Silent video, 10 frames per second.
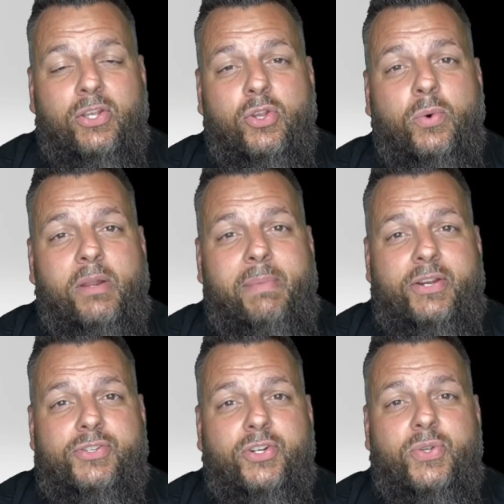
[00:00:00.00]
You want to make
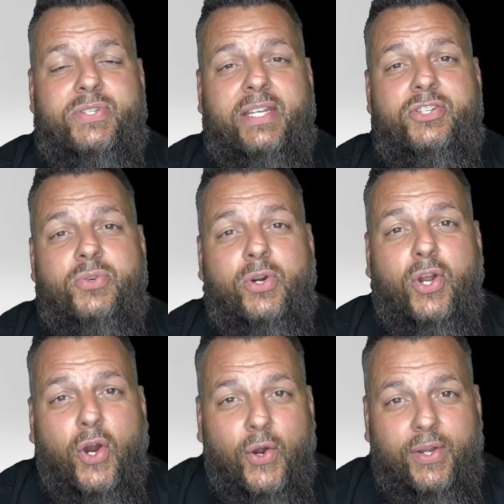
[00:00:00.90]
sure you send your
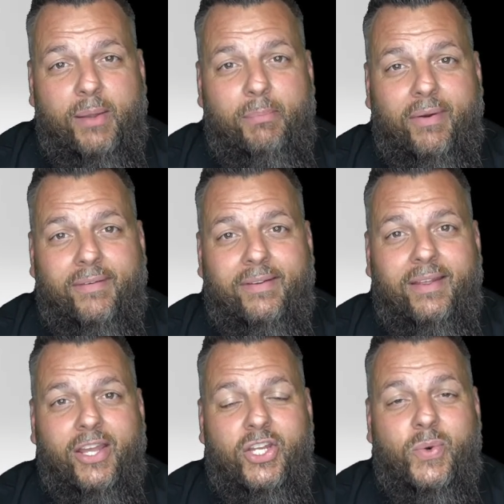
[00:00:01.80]
card number,
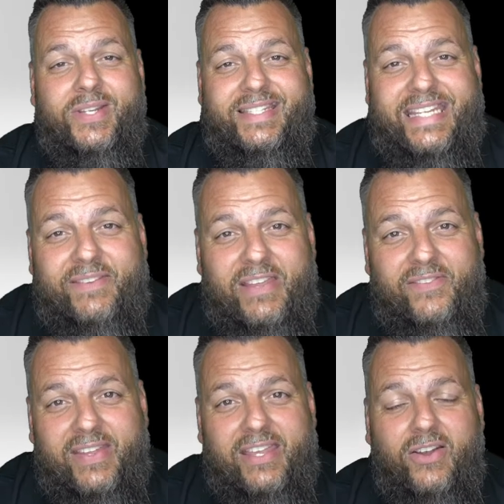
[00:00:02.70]
your
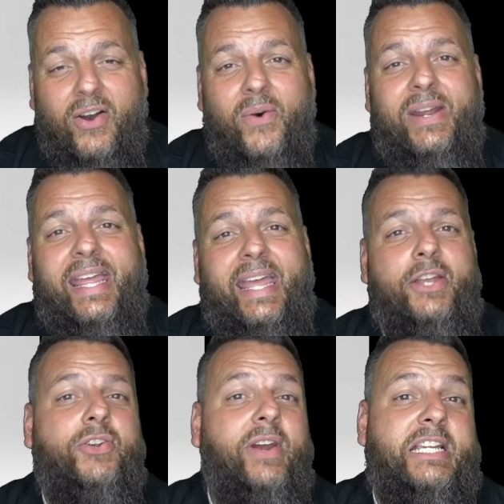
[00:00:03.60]
CVV code,
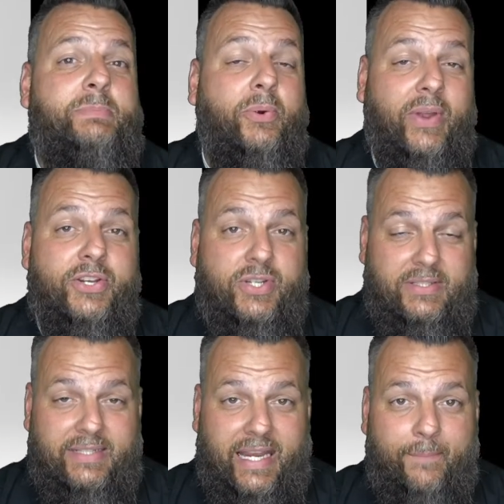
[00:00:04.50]
and your
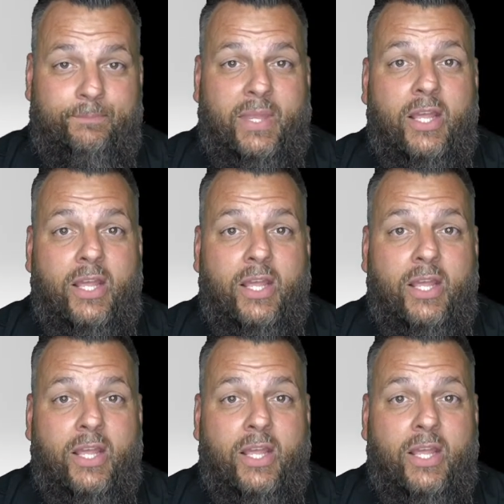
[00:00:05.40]
expiration date.